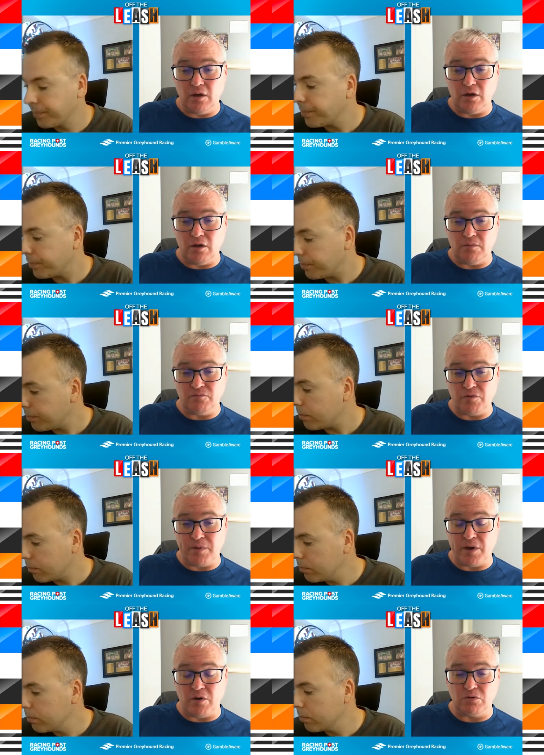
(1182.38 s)
Speaker 1: um,
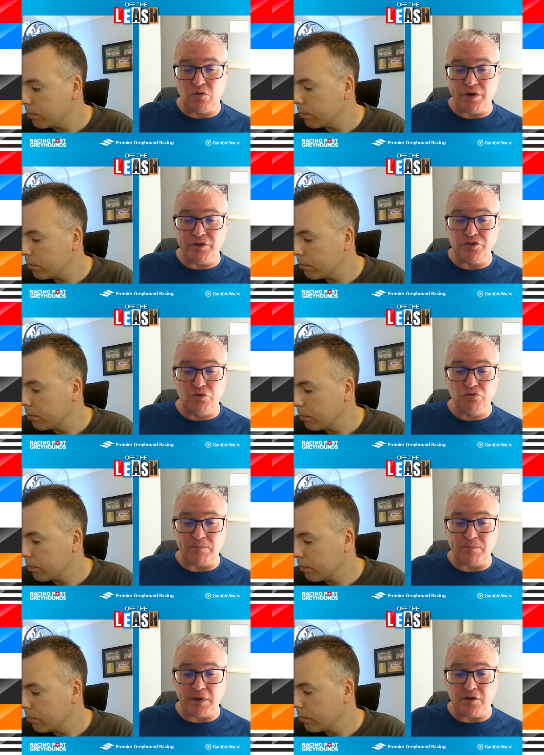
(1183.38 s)
repelled Queen
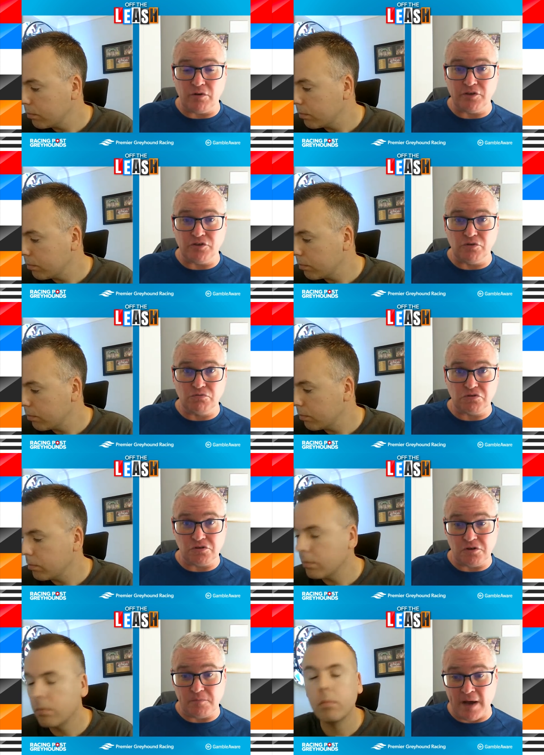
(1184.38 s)
Georgia, beat Queen Georgia
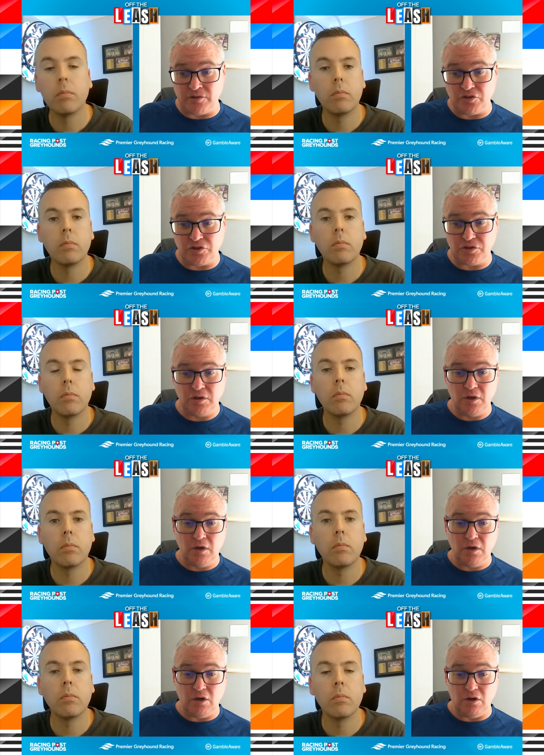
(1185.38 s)
to the punch
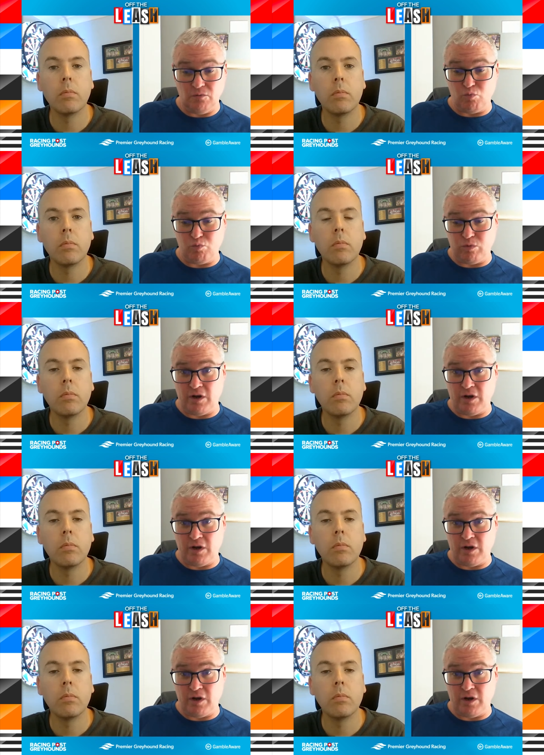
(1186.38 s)
um,